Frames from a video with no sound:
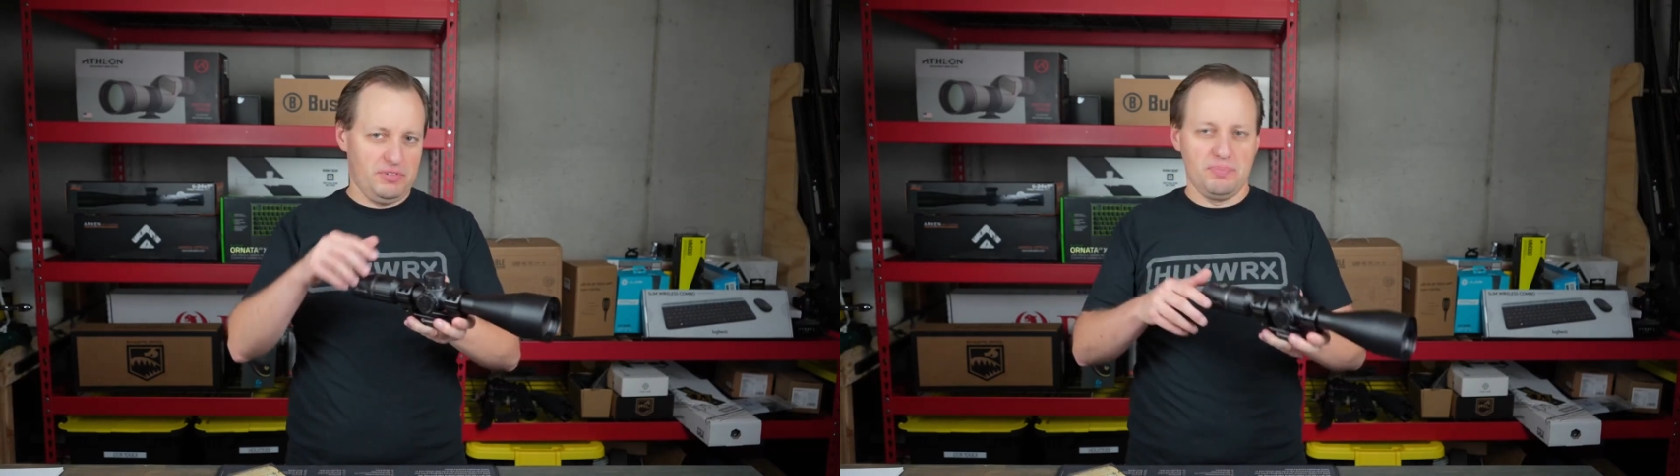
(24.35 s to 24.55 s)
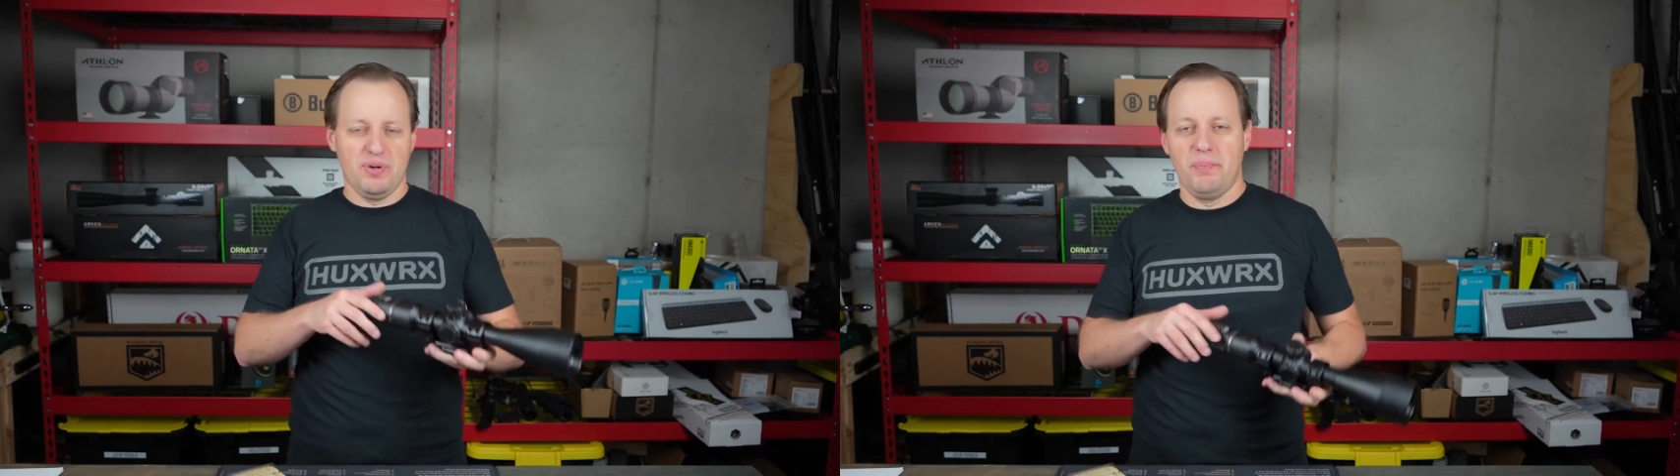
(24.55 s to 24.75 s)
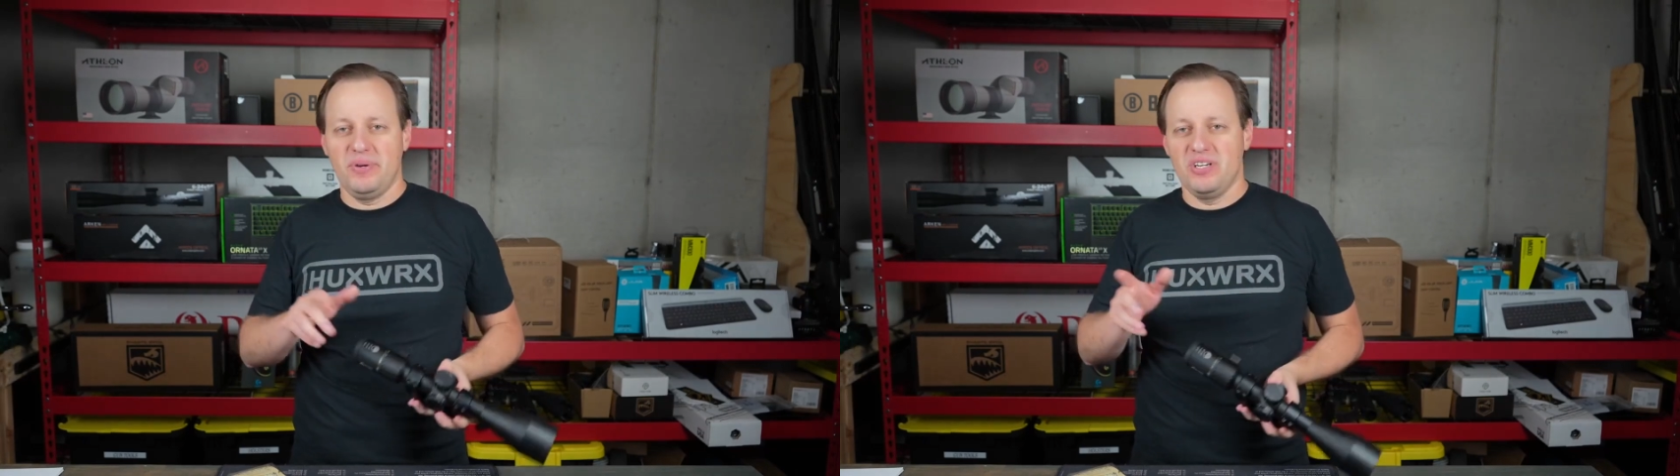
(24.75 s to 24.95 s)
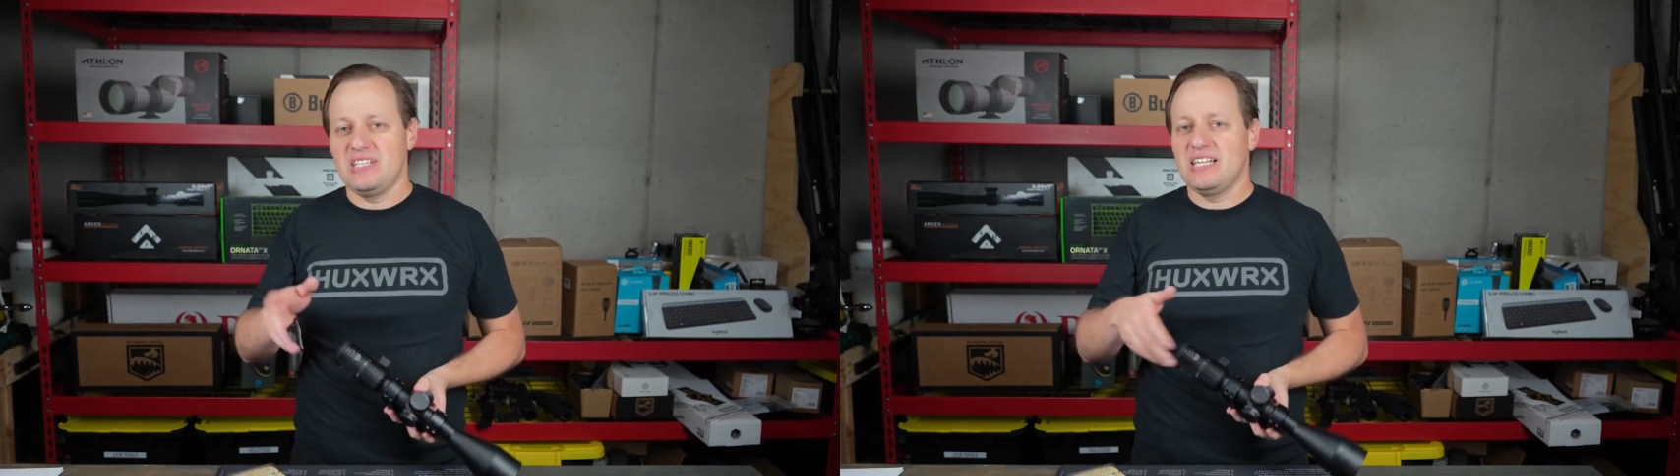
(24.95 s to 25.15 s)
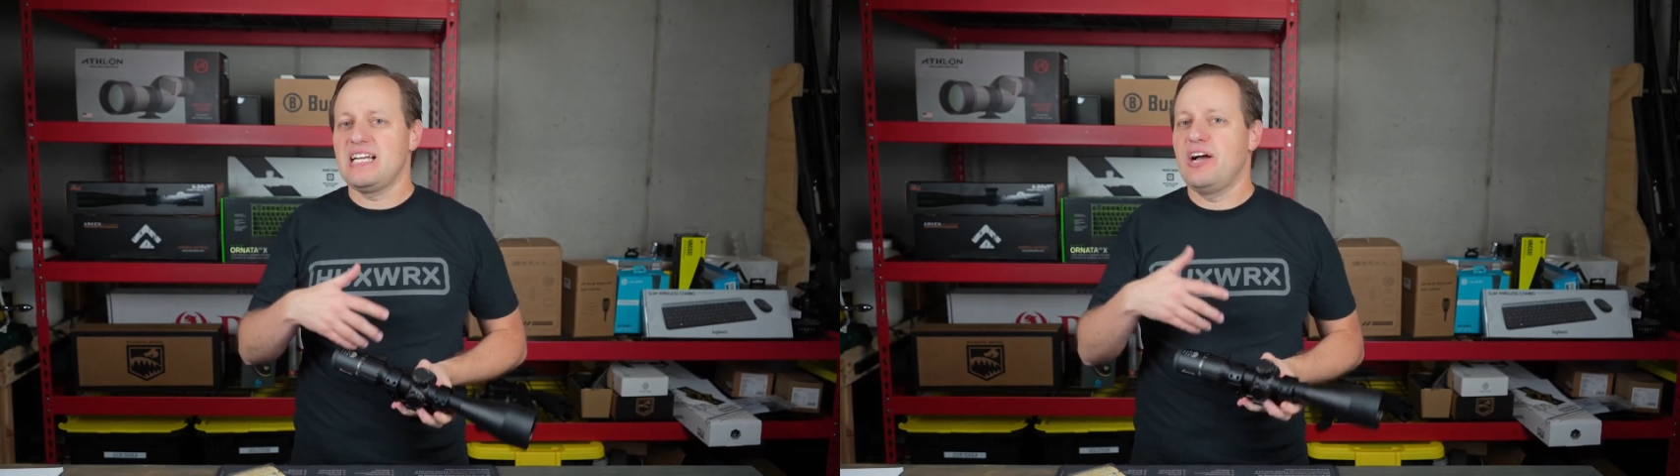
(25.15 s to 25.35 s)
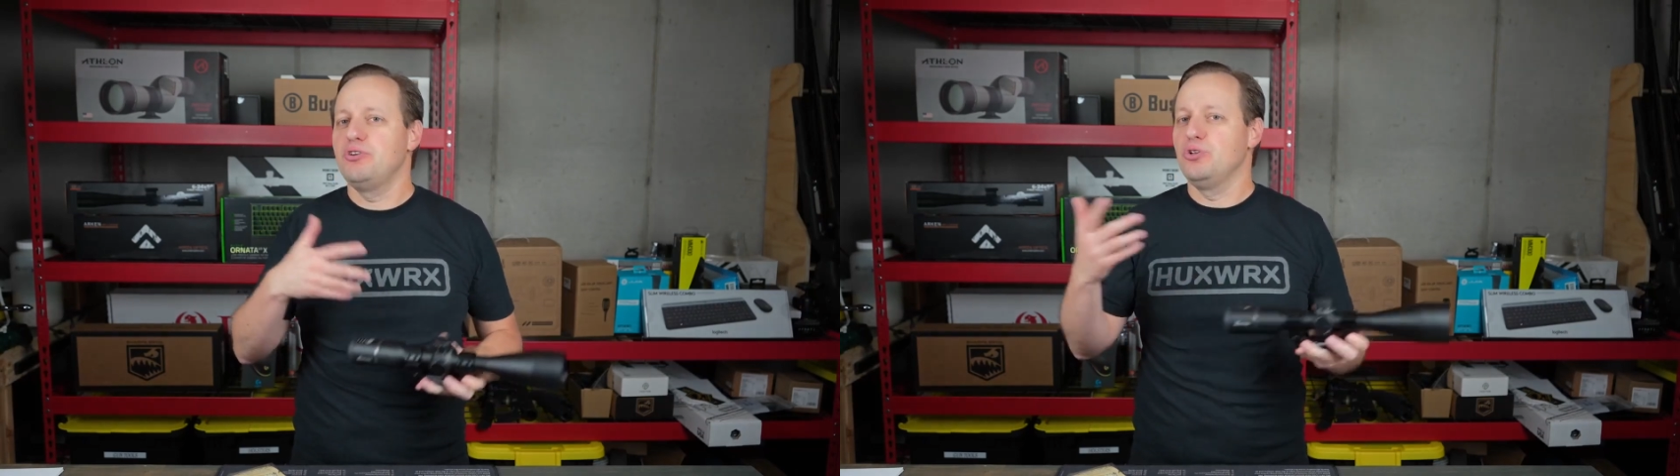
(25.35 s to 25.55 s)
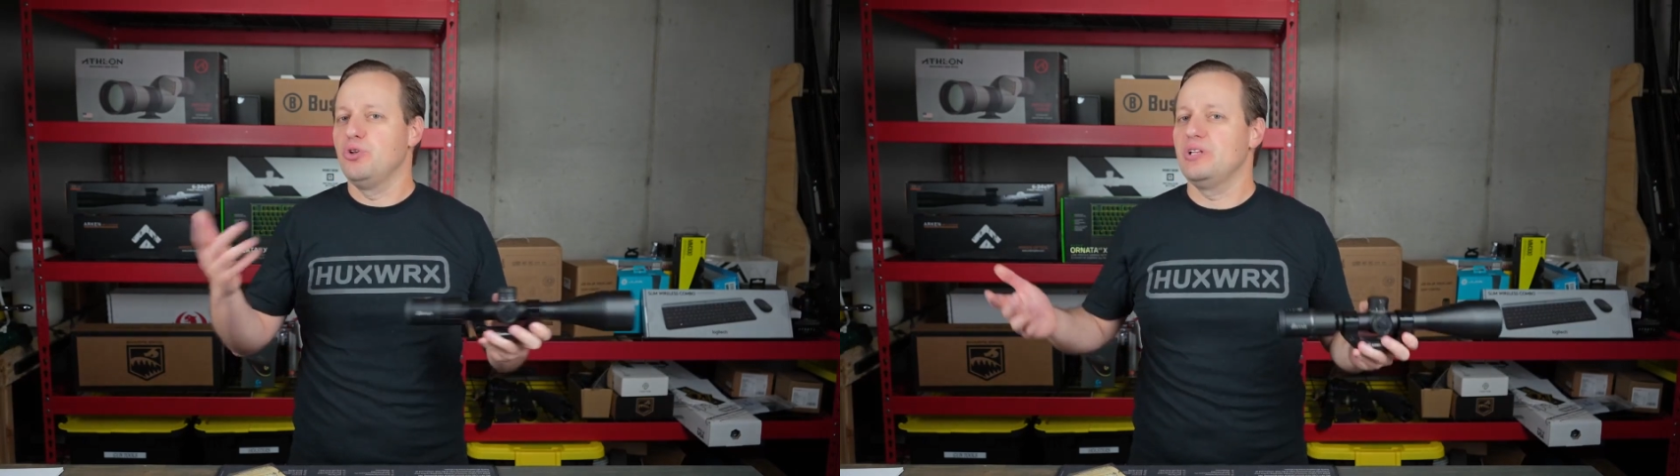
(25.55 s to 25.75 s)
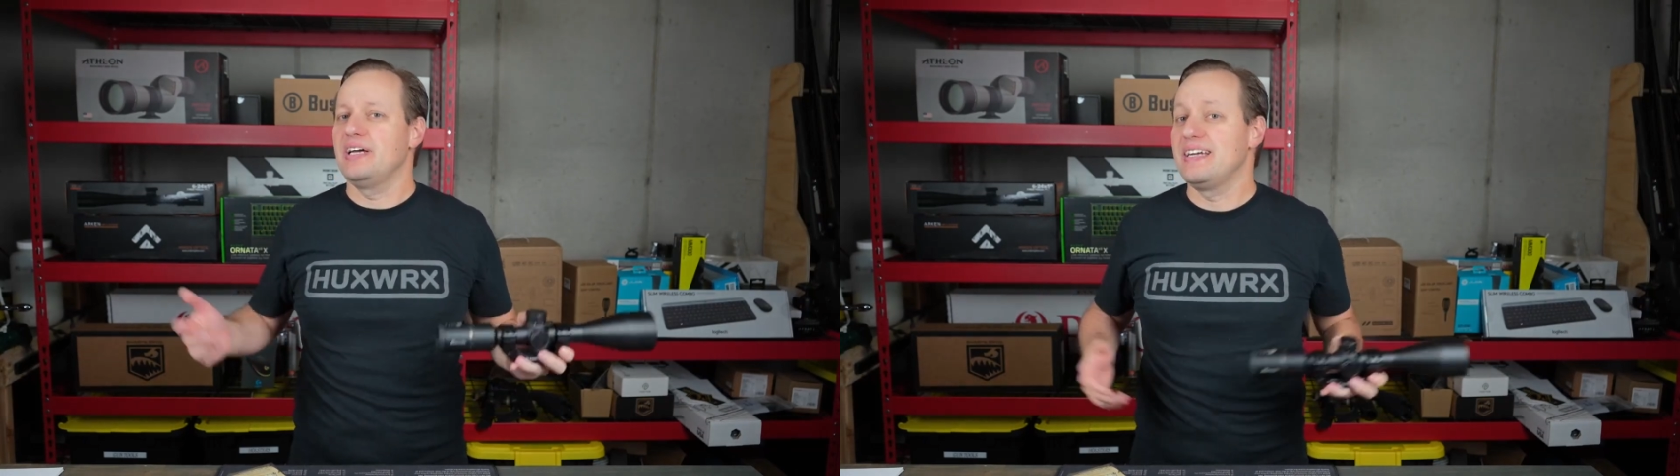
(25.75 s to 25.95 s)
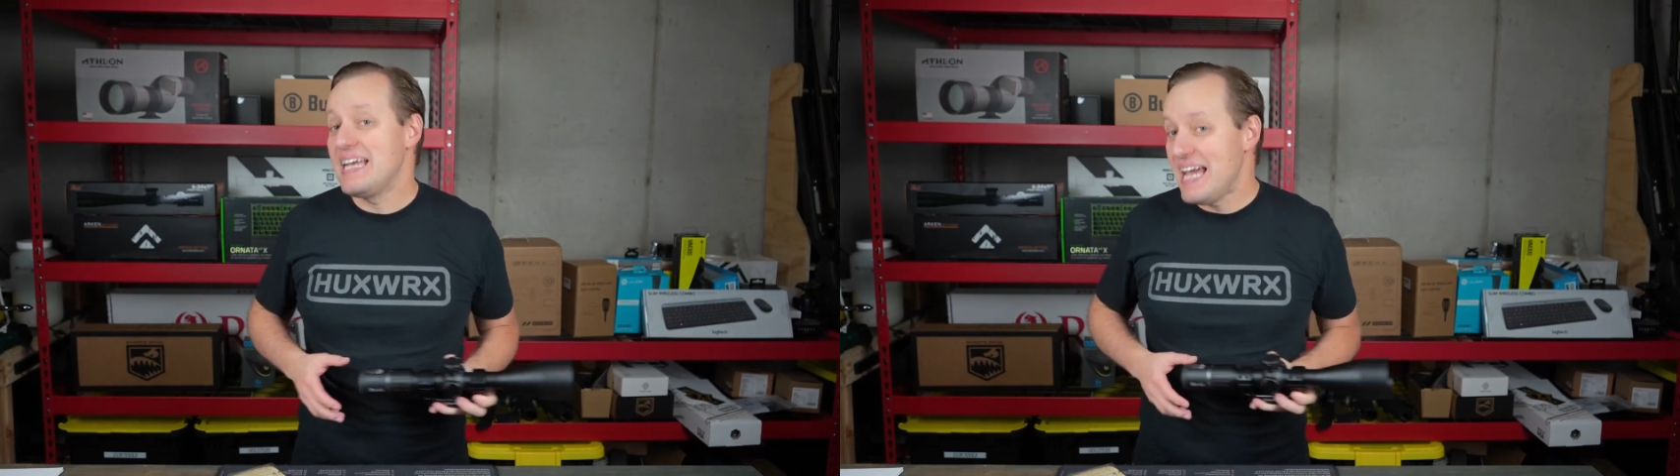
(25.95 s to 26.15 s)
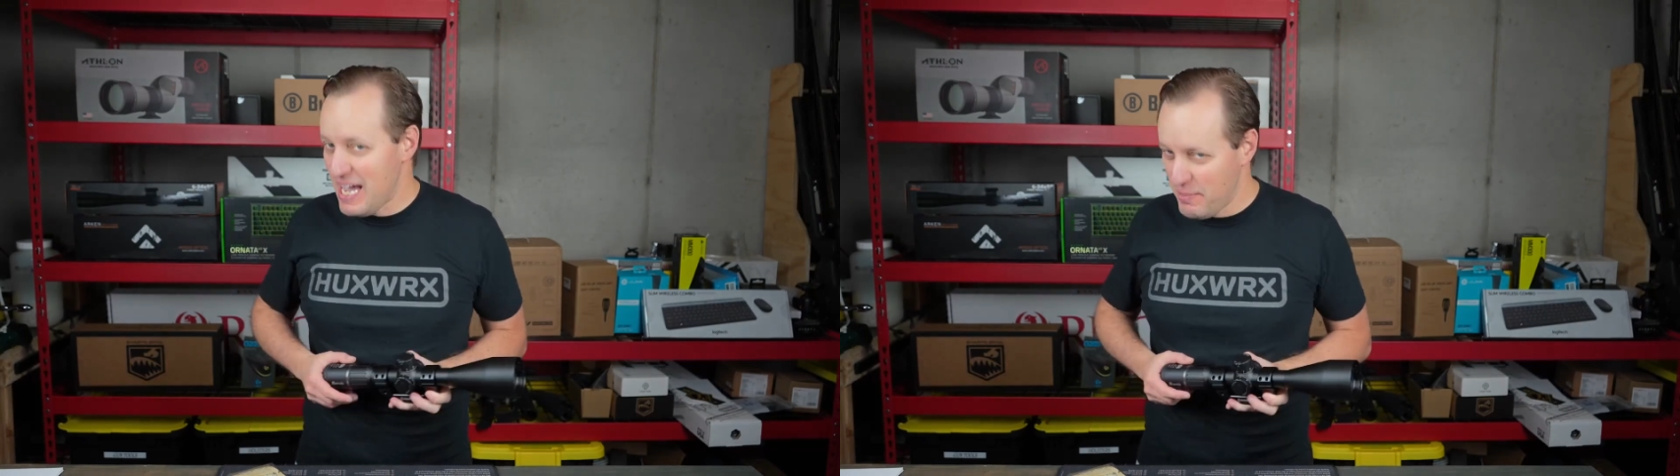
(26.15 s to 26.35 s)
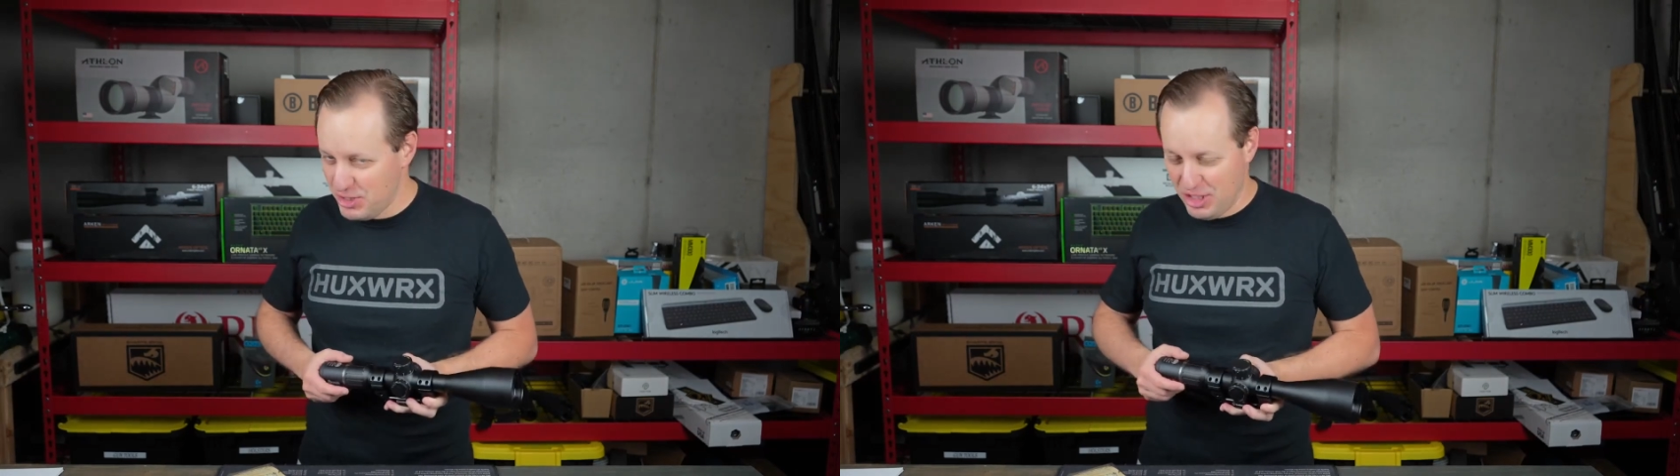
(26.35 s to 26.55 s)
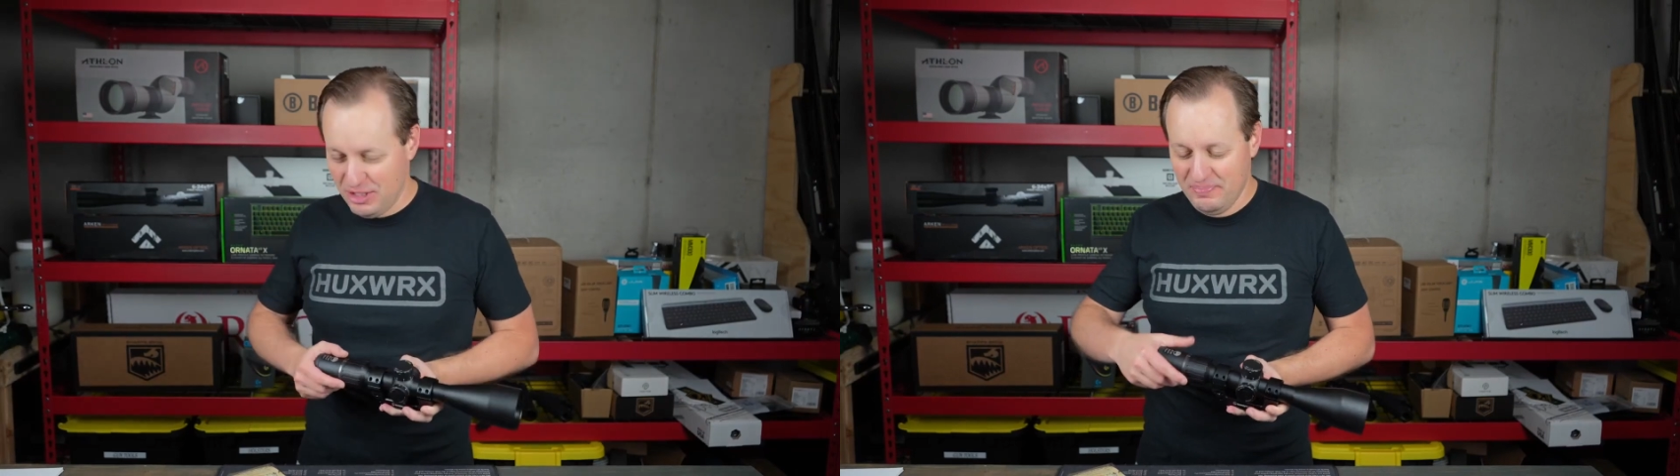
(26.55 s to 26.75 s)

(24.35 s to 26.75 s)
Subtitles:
flip up because that's how you look like an amateur.